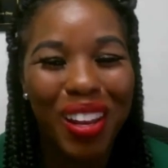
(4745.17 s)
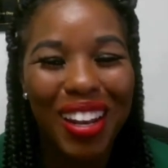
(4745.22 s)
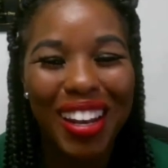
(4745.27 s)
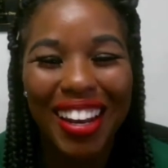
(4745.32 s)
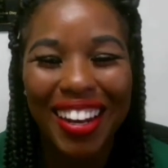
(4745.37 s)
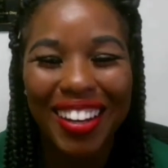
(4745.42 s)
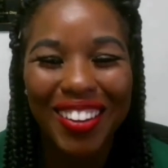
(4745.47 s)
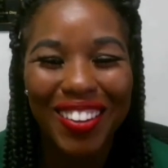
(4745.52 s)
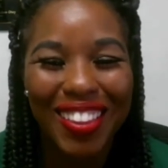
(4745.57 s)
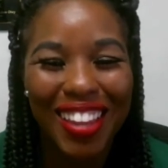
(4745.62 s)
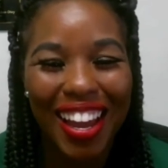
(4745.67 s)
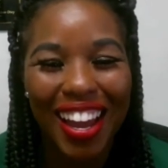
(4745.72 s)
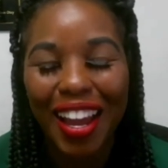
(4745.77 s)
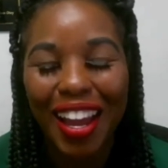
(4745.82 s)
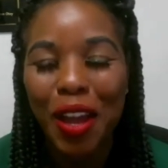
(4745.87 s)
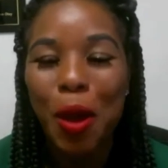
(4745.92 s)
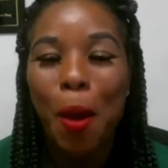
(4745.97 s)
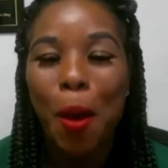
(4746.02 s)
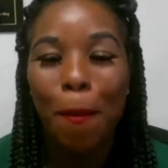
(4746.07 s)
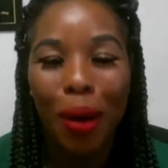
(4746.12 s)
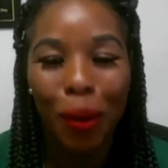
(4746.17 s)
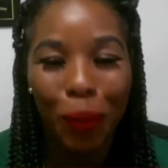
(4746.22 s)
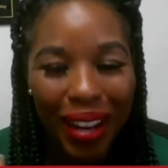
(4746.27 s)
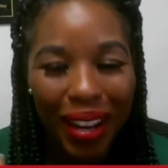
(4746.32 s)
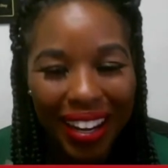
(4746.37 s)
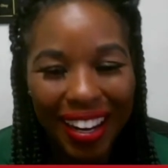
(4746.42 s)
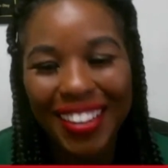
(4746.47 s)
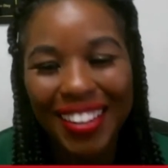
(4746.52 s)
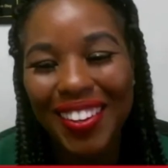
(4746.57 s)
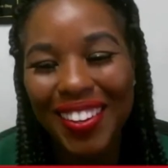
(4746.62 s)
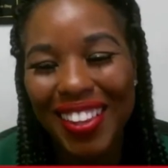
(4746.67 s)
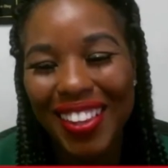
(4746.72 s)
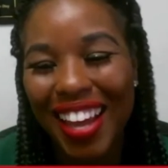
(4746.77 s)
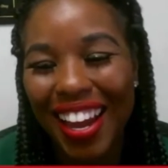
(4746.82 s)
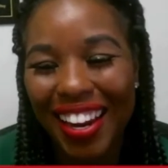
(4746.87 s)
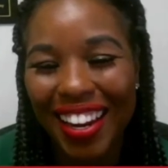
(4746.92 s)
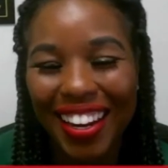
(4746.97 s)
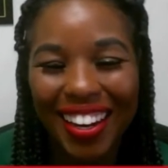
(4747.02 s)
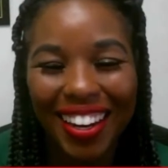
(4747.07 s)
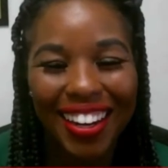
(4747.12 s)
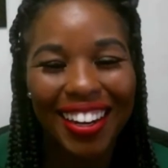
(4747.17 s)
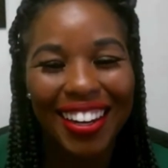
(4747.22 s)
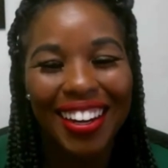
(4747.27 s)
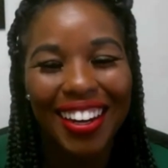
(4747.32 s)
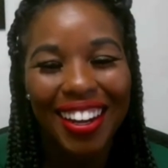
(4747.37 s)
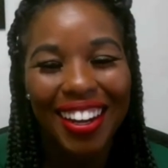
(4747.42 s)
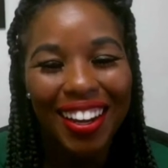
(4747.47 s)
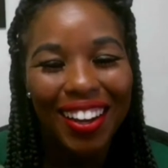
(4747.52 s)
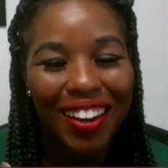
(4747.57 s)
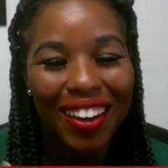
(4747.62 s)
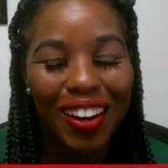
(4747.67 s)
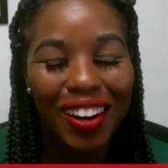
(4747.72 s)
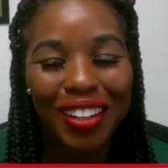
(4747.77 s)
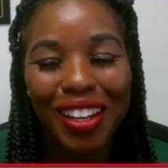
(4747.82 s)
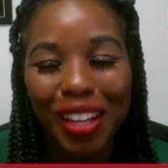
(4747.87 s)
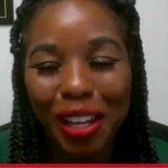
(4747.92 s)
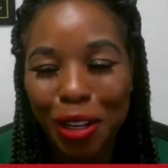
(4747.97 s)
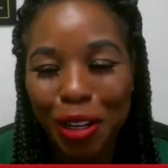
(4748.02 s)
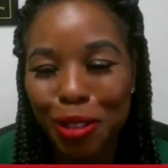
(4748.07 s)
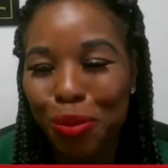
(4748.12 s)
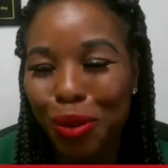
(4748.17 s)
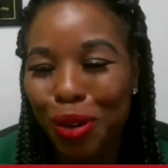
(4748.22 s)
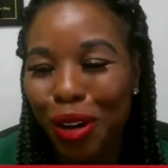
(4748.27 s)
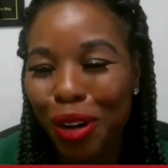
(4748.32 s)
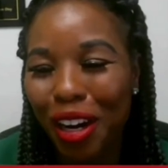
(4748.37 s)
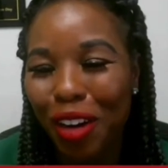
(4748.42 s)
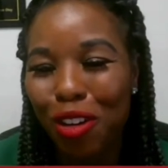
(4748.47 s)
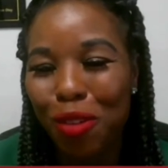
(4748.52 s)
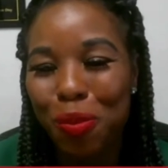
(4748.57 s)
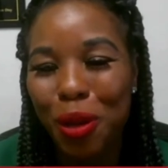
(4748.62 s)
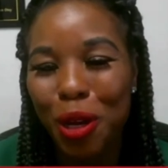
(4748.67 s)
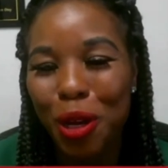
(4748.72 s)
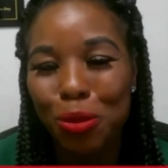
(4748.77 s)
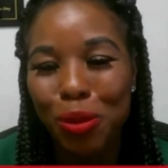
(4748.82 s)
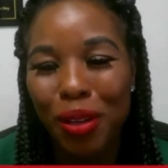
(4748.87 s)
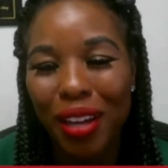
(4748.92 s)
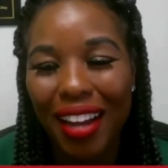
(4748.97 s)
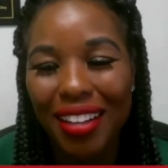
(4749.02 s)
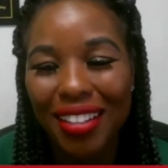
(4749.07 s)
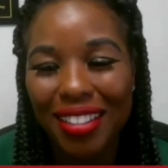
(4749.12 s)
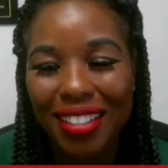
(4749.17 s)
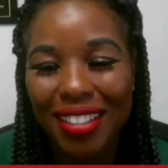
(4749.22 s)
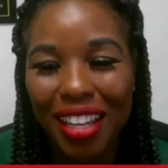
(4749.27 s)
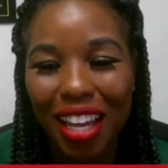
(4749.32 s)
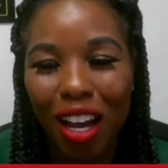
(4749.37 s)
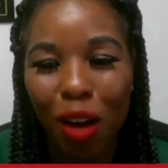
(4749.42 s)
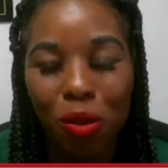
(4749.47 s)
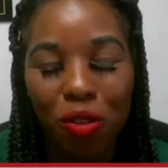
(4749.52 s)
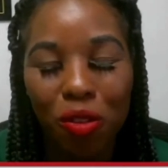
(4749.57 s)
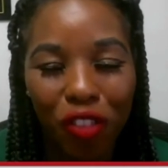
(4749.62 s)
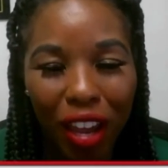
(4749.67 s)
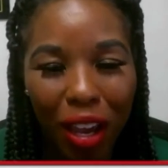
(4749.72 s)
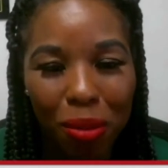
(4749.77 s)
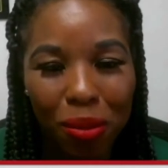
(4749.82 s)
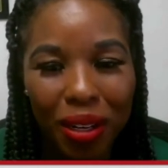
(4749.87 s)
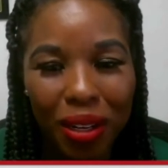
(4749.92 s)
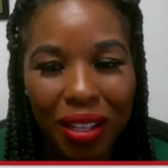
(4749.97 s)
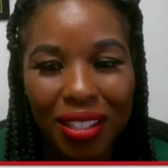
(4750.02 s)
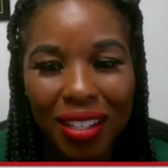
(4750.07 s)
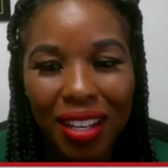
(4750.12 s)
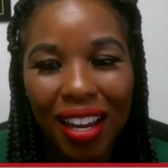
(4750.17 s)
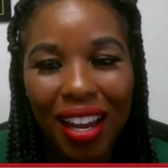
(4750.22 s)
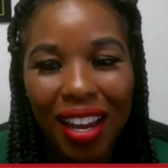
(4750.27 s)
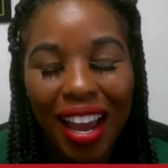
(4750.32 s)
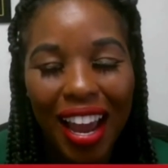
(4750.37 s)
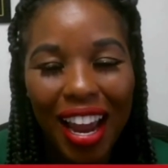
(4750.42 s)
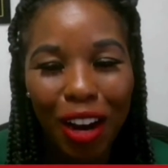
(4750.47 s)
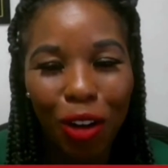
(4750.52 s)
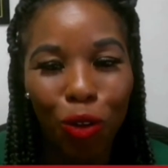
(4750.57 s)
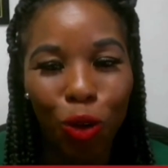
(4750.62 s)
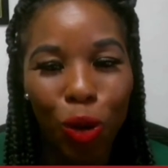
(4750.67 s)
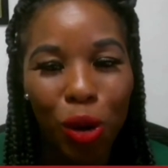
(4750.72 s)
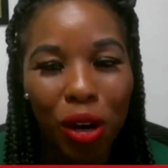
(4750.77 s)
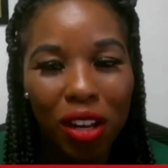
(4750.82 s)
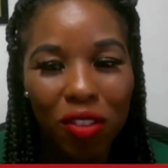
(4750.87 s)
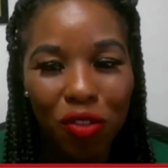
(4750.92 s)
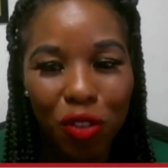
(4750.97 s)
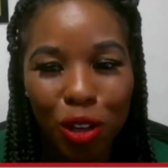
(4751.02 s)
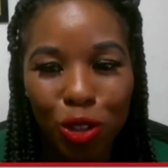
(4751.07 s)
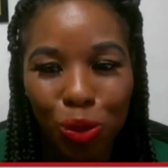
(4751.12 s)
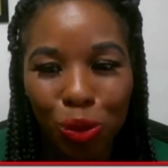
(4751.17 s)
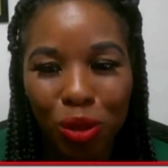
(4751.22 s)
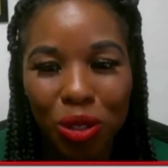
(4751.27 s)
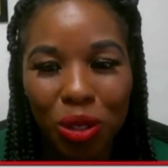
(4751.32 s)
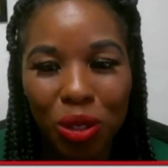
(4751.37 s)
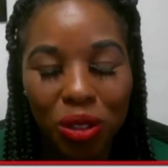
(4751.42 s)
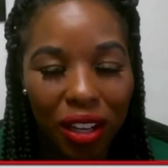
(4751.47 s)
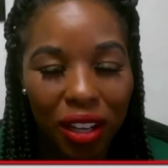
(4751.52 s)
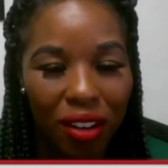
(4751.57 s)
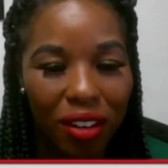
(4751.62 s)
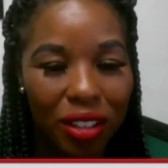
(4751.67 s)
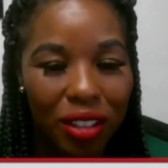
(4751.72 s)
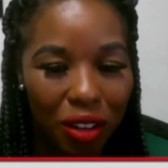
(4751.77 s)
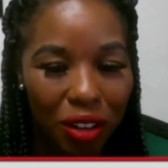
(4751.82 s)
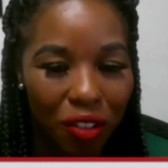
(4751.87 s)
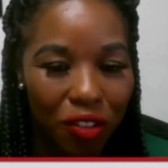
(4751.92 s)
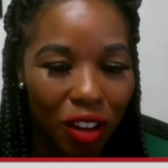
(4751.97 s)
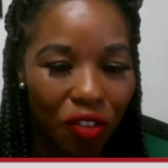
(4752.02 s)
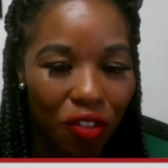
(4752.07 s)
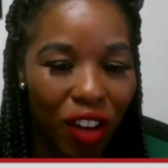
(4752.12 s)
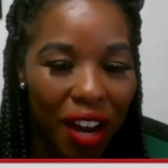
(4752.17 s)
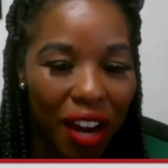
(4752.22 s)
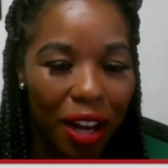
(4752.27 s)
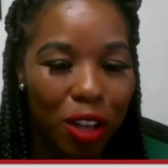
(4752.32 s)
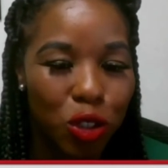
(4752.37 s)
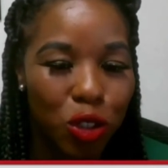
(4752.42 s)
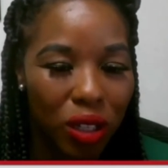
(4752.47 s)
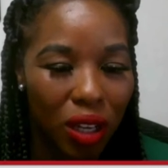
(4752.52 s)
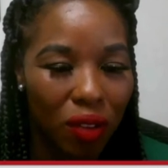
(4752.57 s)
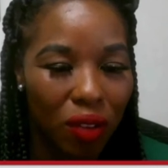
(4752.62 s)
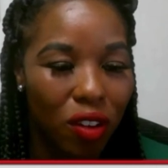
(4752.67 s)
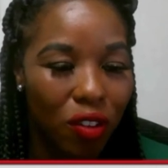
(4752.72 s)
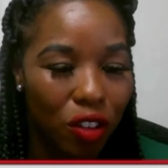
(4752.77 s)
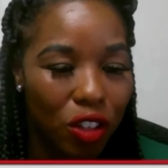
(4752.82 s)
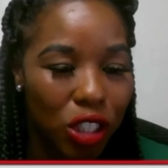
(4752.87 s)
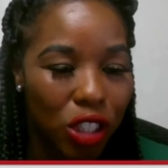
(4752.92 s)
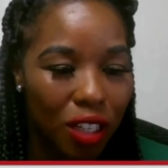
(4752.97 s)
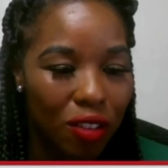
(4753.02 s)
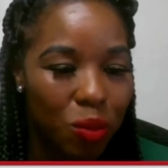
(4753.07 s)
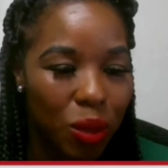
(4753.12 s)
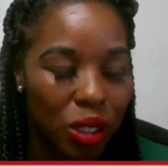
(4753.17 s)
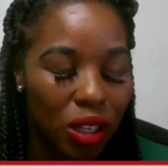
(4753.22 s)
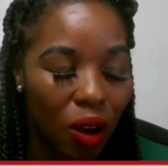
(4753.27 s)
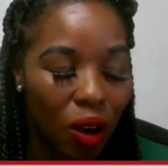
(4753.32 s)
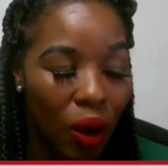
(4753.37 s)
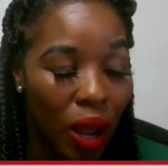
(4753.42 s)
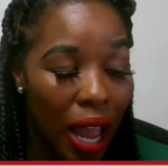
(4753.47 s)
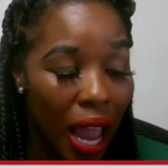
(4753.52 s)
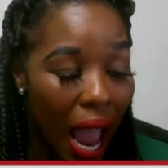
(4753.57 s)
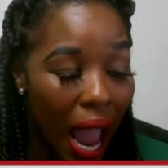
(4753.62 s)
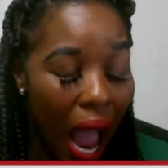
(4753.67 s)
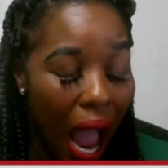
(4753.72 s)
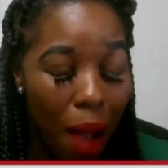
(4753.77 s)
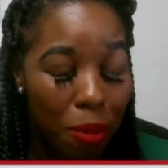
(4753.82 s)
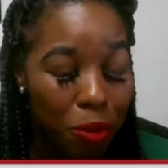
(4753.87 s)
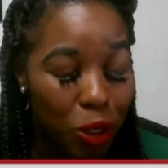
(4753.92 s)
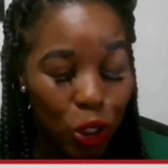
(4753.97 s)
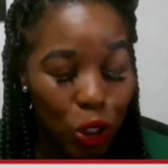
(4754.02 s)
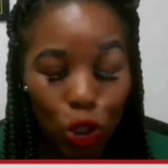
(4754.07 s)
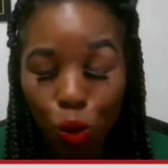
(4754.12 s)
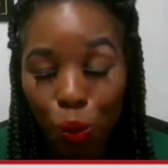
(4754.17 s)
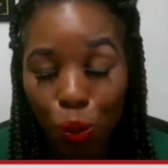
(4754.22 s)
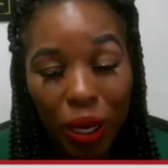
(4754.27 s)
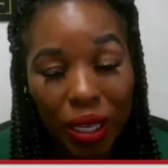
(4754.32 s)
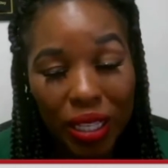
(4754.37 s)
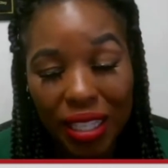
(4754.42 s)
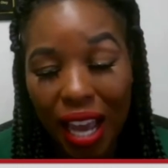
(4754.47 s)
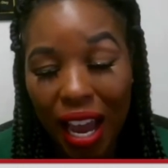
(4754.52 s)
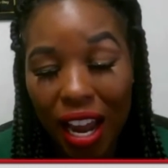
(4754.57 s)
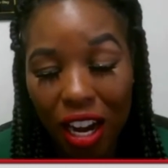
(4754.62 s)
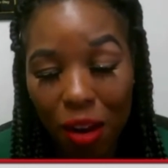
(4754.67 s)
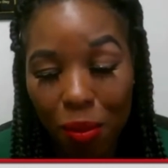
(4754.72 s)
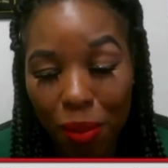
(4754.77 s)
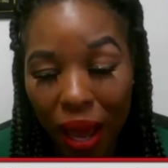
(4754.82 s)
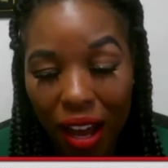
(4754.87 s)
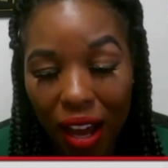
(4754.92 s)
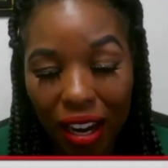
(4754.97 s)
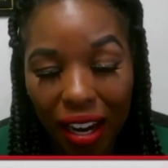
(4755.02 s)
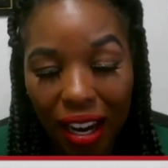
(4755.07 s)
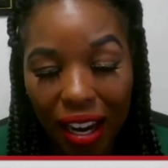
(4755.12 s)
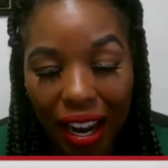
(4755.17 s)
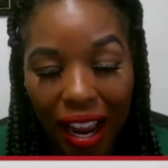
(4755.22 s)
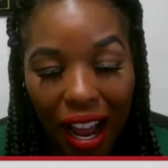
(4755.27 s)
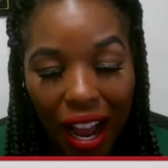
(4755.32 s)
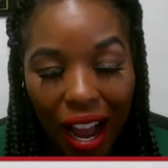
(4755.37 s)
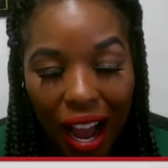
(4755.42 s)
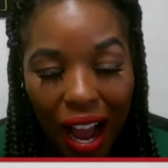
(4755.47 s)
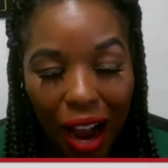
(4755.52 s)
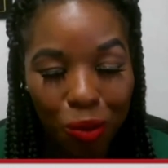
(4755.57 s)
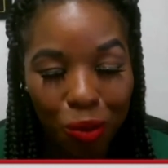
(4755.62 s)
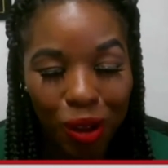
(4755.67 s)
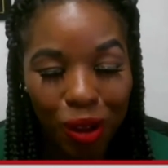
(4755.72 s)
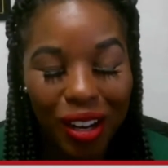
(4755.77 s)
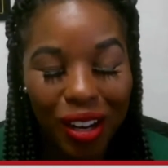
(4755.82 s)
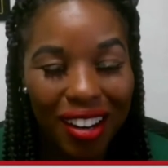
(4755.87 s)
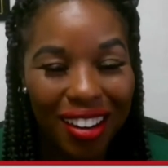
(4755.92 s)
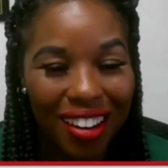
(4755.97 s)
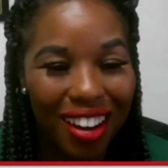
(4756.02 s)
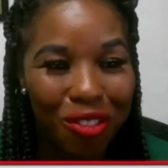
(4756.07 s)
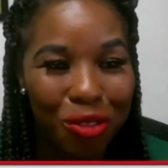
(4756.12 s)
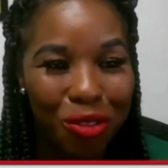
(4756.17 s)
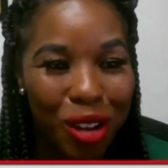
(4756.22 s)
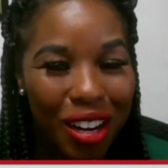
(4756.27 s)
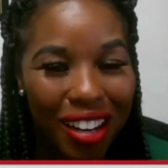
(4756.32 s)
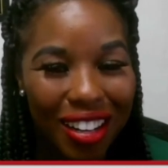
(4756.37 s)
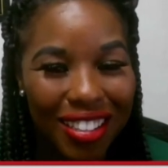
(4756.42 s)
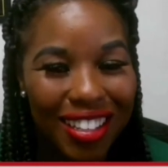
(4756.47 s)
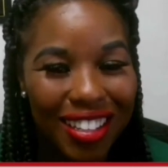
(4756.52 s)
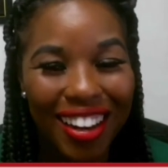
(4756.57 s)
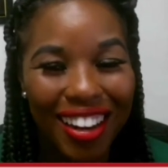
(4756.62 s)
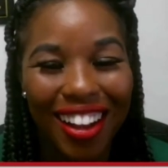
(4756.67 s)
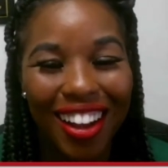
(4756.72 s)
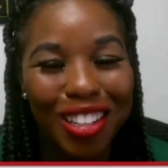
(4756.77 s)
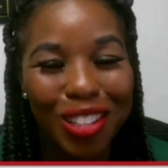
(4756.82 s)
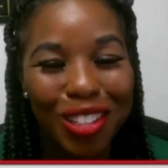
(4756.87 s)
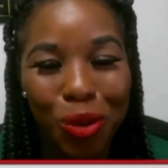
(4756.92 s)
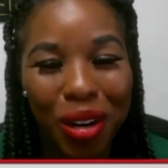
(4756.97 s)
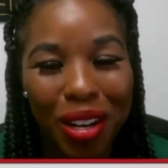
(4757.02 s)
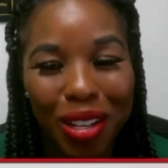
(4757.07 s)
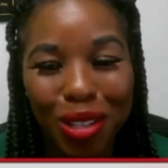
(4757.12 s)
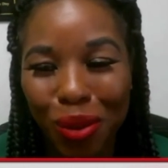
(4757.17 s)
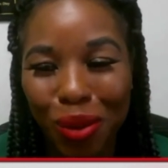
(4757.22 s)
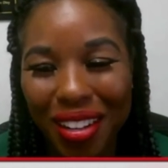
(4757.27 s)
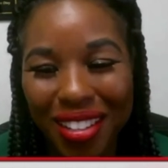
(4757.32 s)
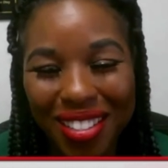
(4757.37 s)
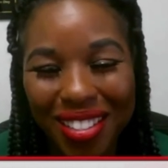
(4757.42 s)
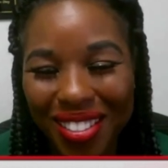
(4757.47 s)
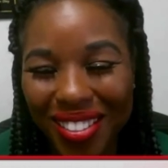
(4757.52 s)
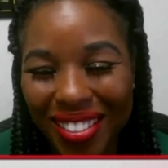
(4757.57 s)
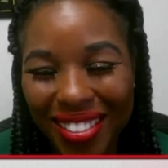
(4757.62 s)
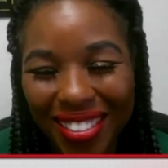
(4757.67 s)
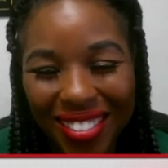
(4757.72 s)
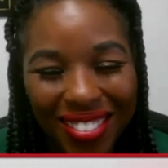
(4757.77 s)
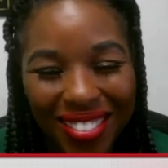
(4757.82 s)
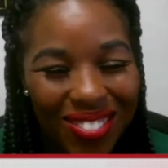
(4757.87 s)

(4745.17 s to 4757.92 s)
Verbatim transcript: ability to do that, but we can do that here on the leaders board here with PHP Agency, helping families and grown individuals to their their, their financial level of achievement. So I'm just super excited about it. I'm really I'm ready to take on 2022.